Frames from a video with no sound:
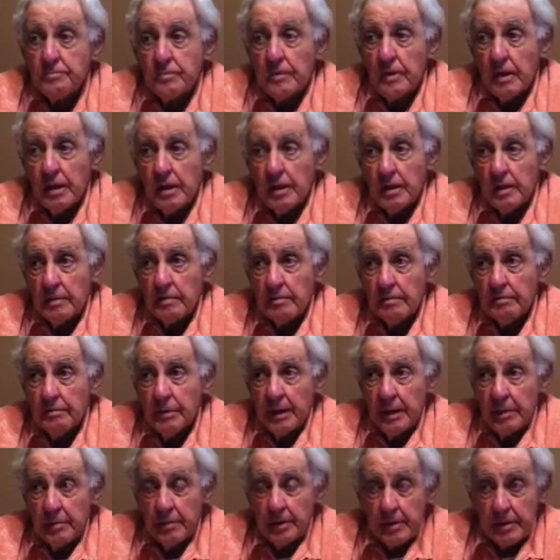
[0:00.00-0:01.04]
and
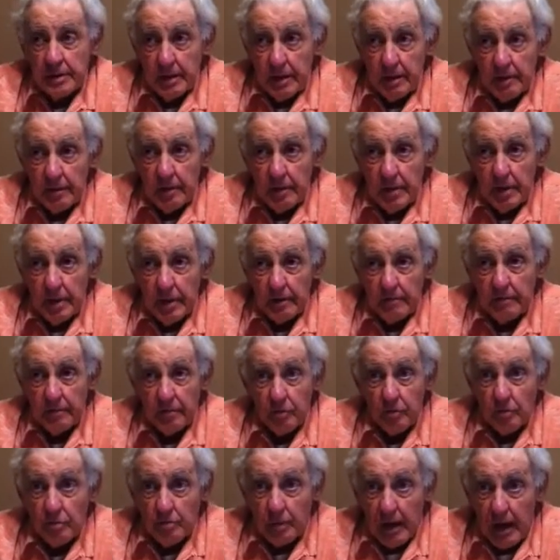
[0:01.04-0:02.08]
baby Debbie and I
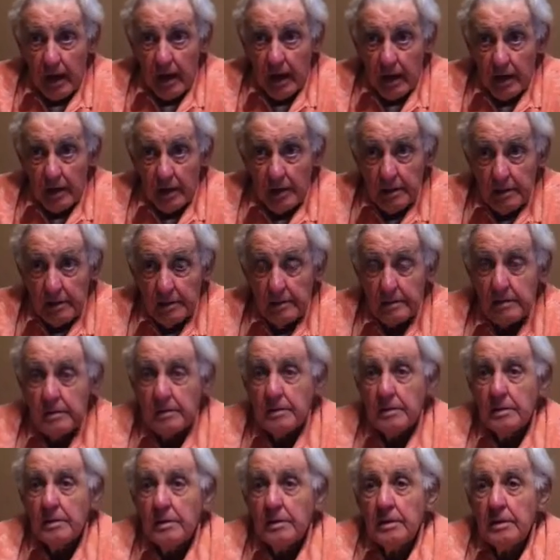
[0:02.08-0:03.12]
flew back,
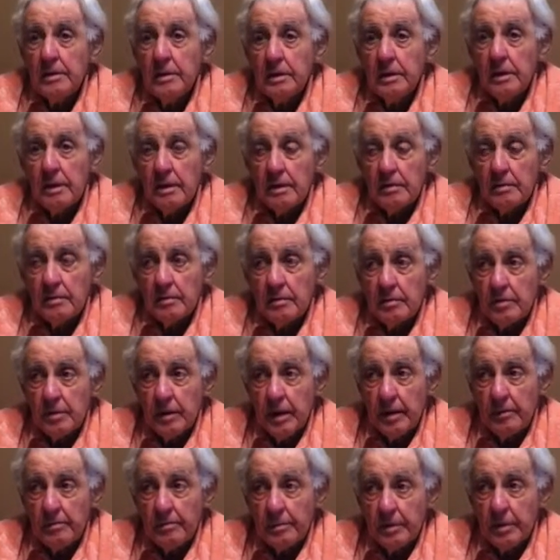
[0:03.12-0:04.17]
and
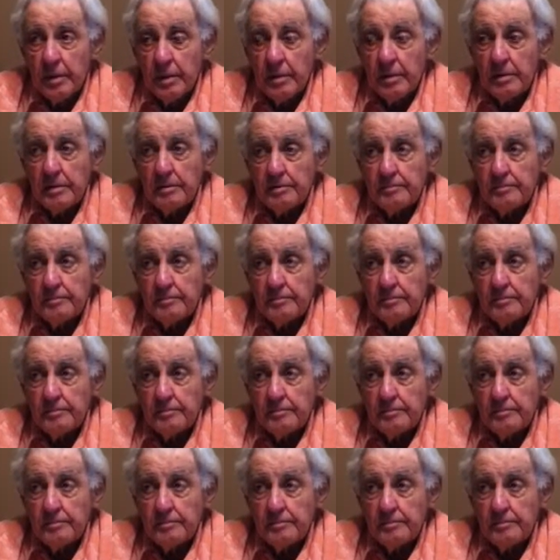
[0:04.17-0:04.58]
Grandpa